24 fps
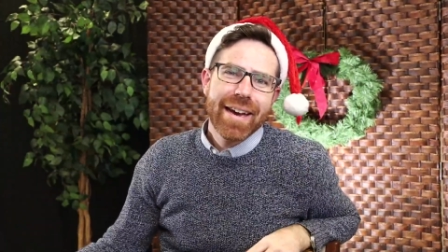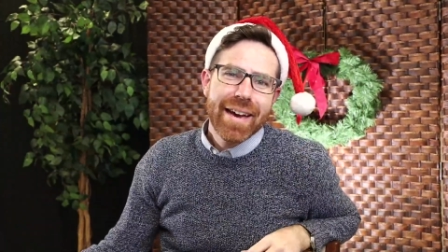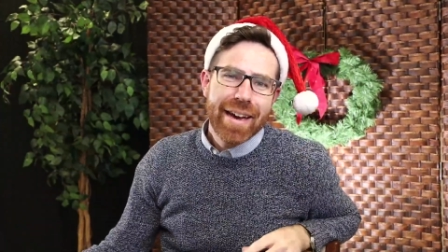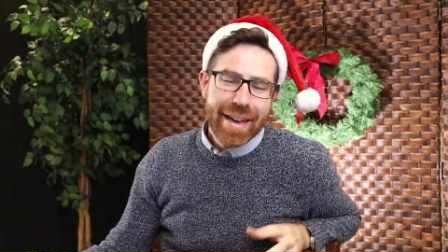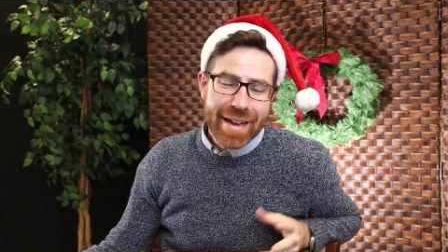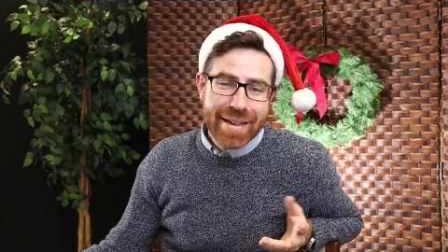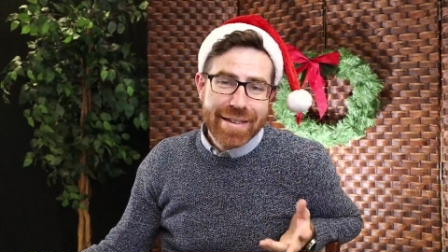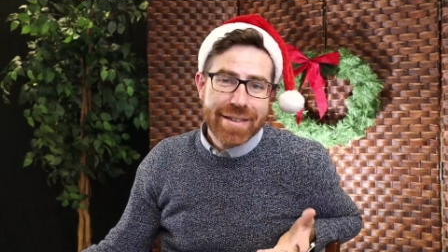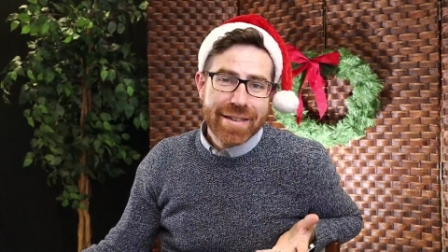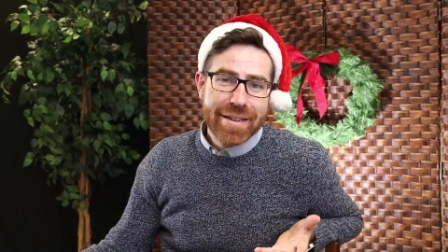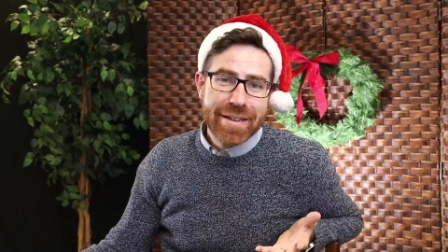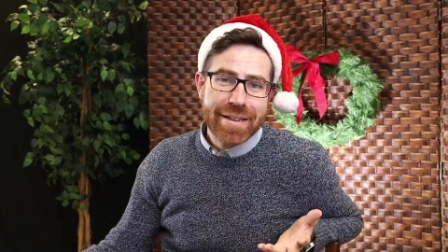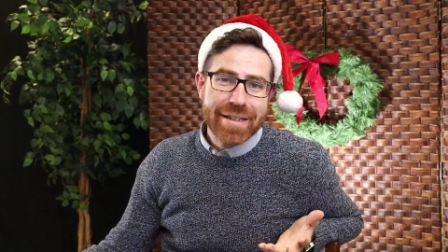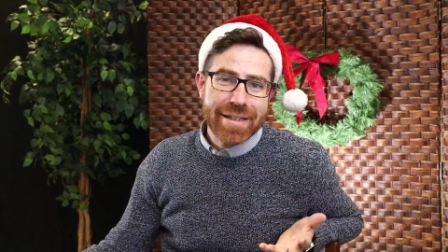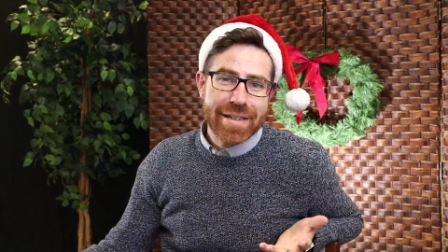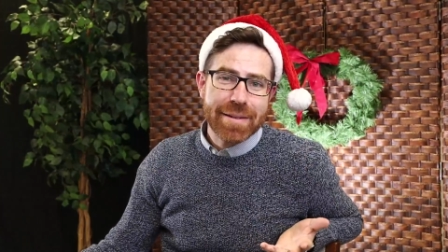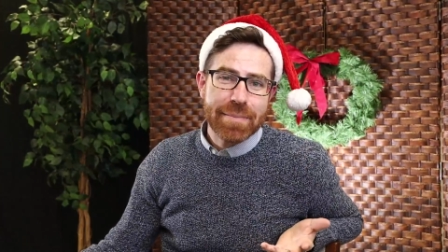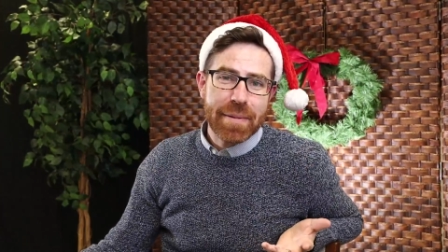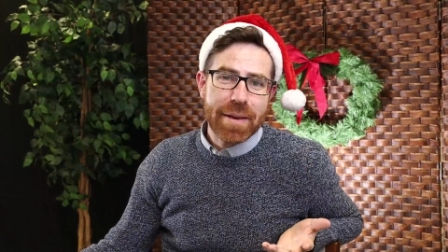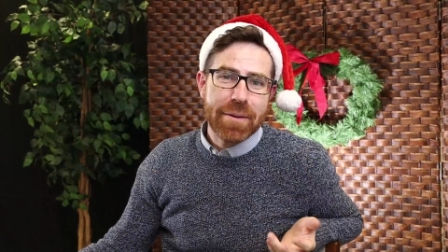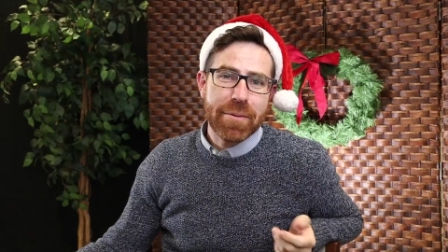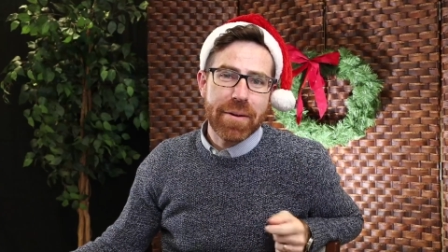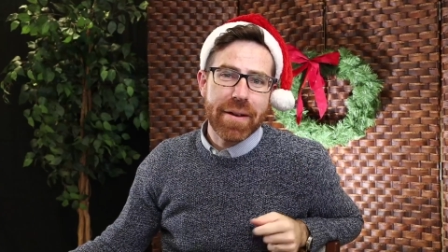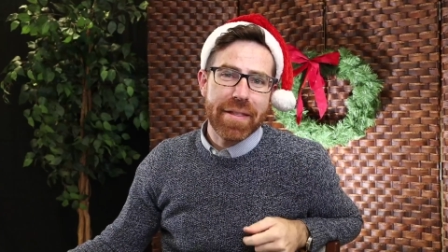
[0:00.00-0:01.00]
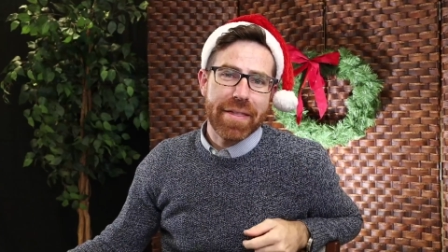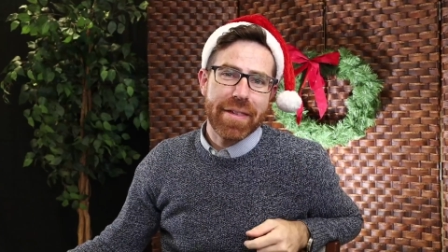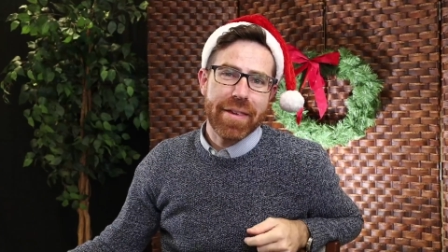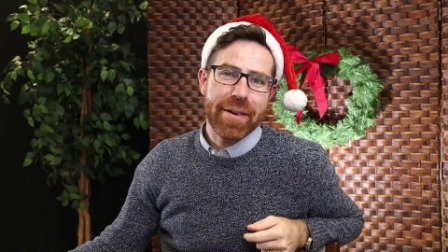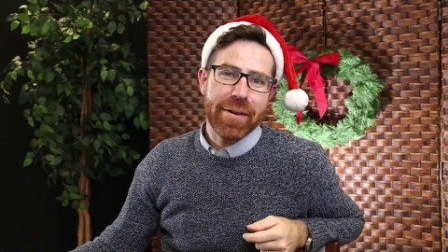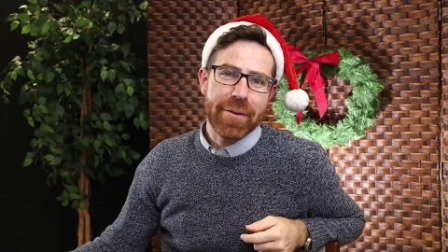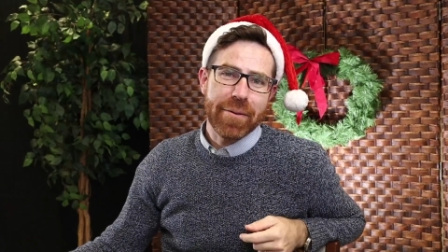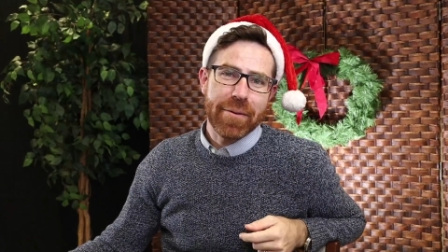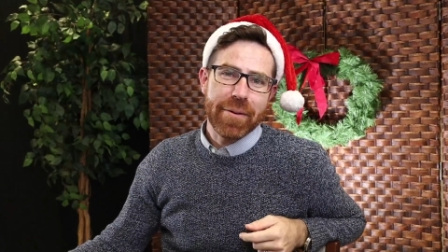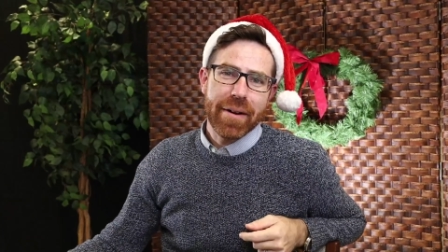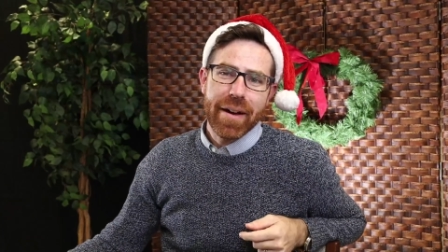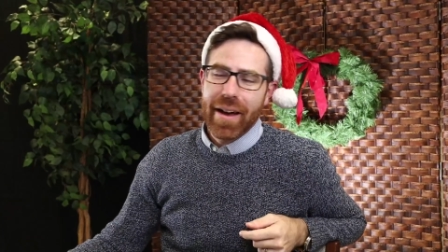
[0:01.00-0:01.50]
It's good to be with
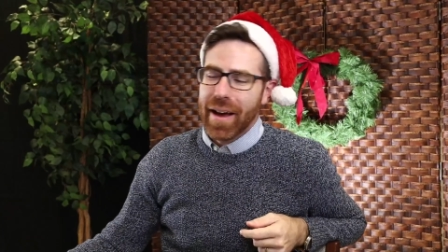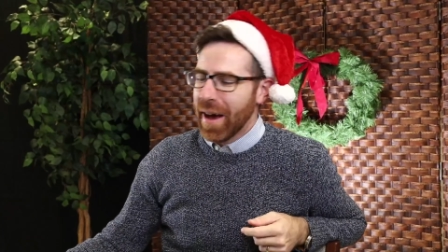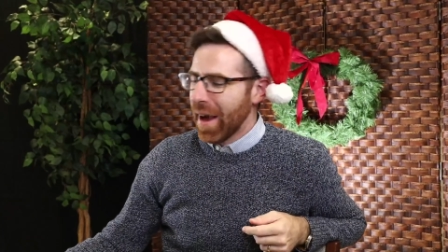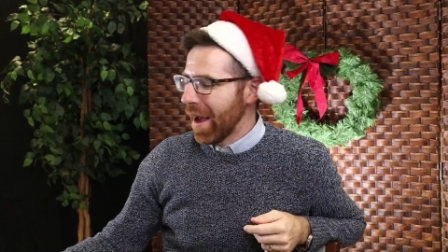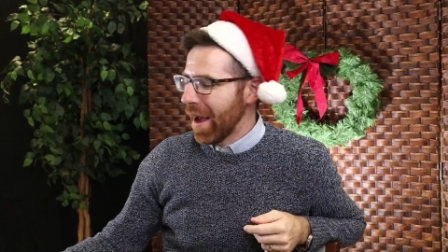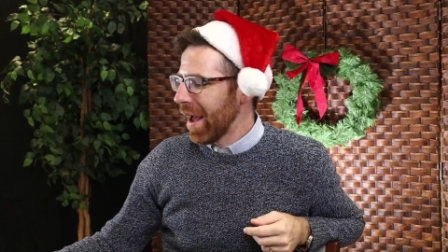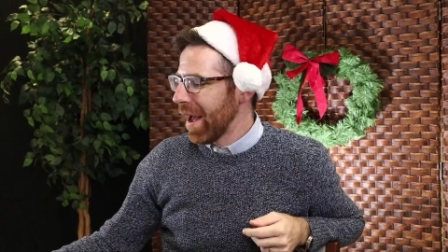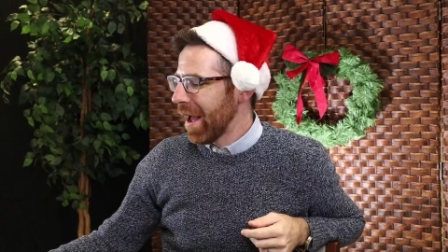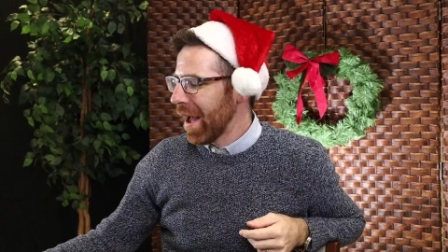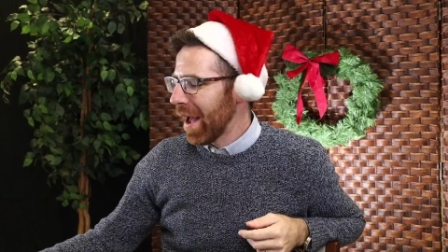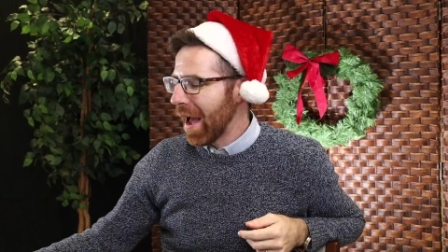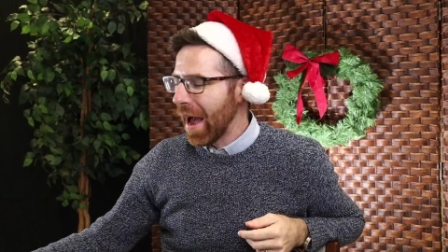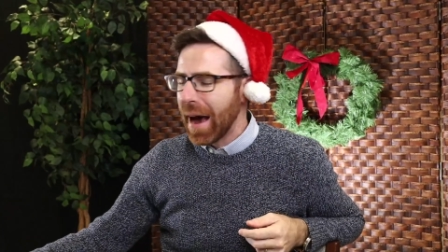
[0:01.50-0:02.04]
you. Uh,